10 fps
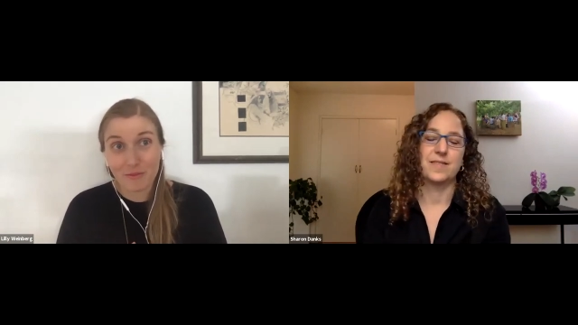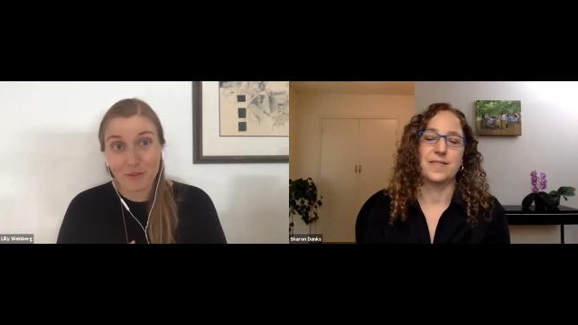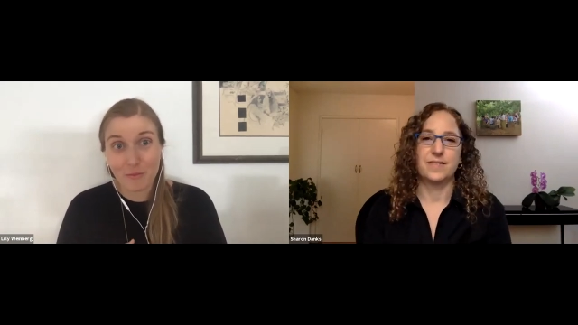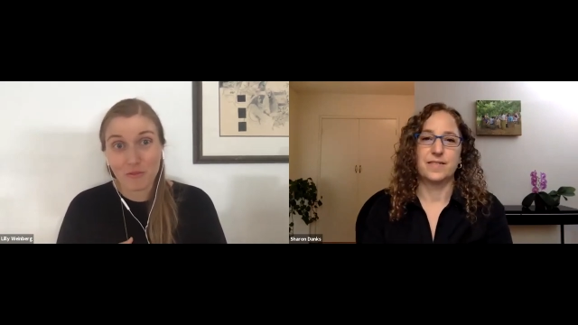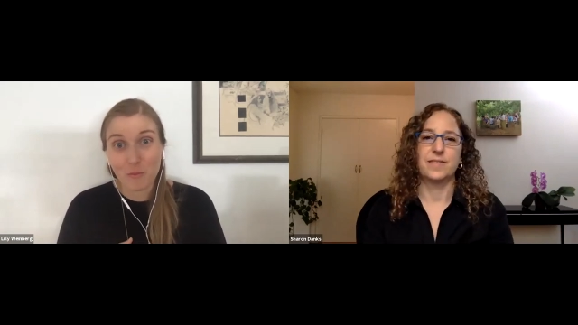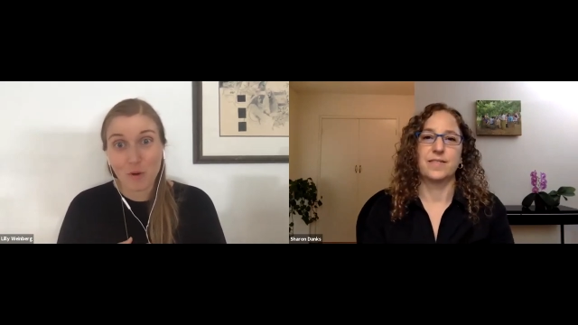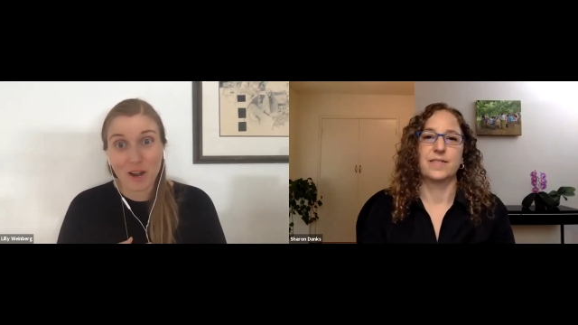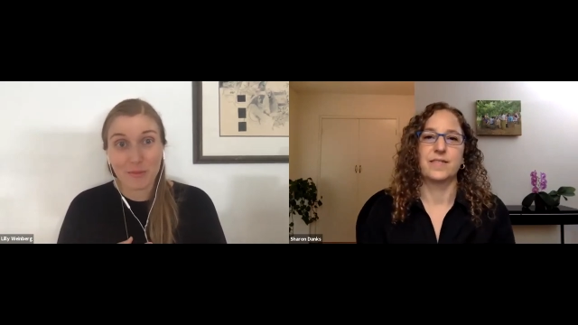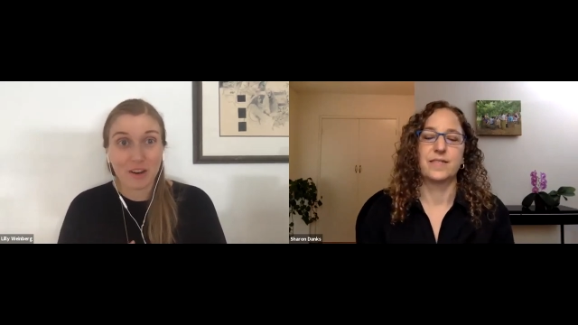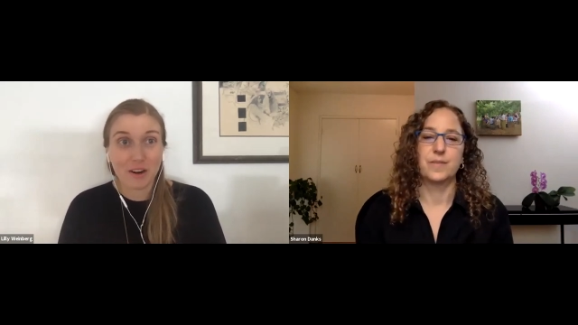Speaker 1: from, from what I'm
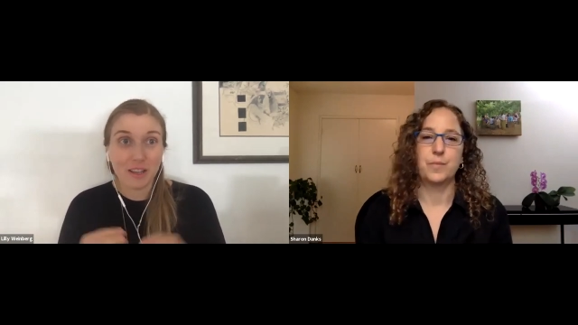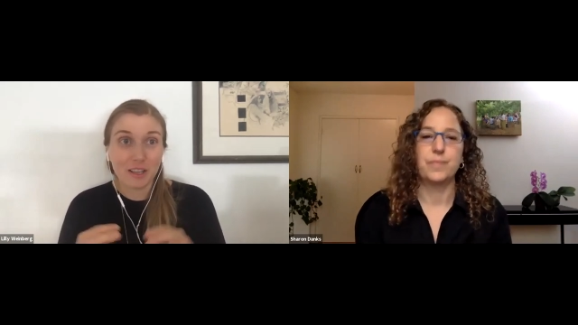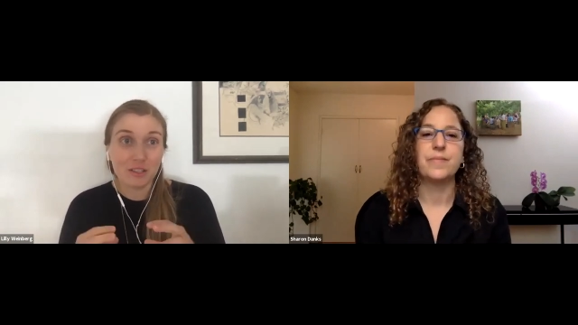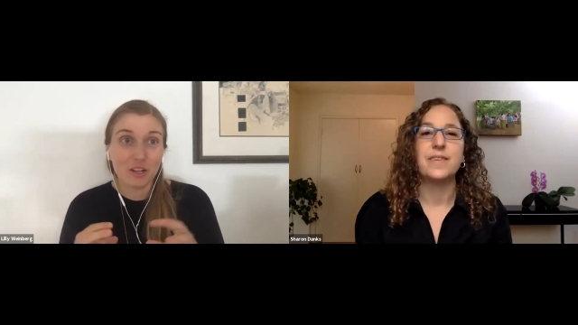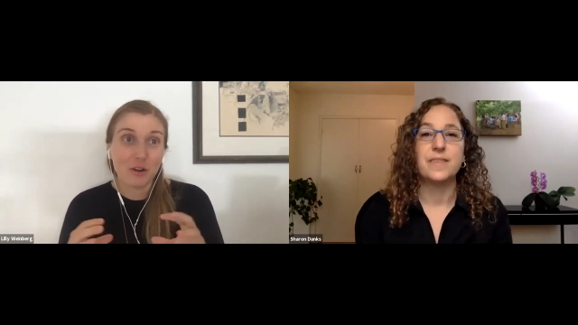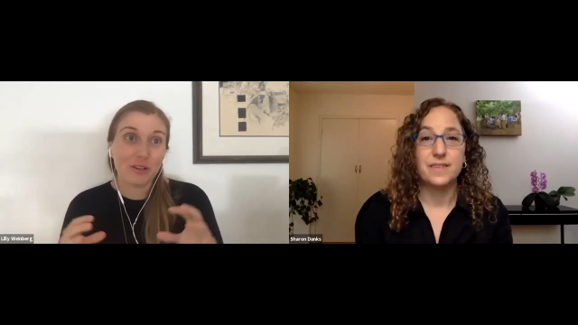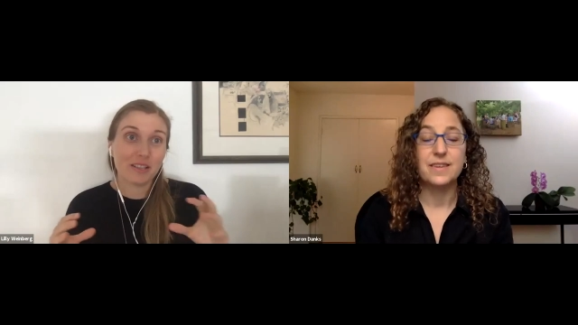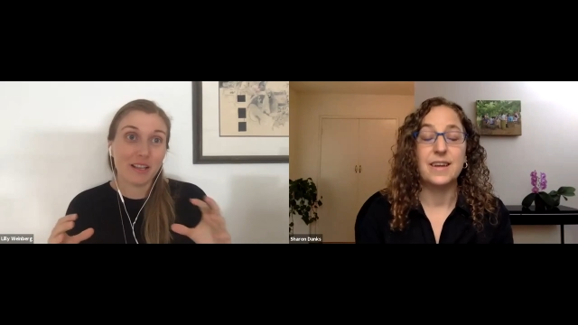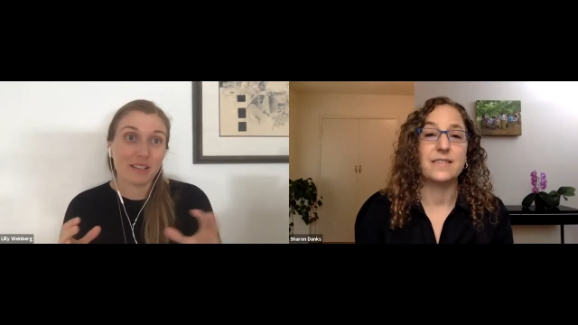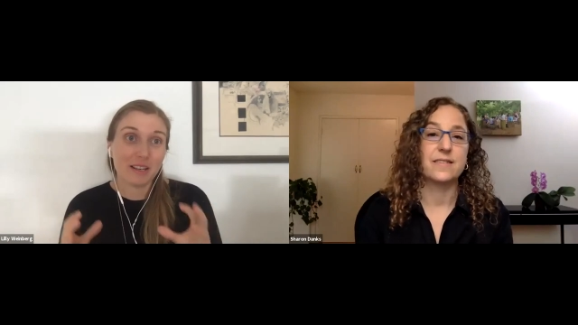hearing it, you know, it's a, it's an,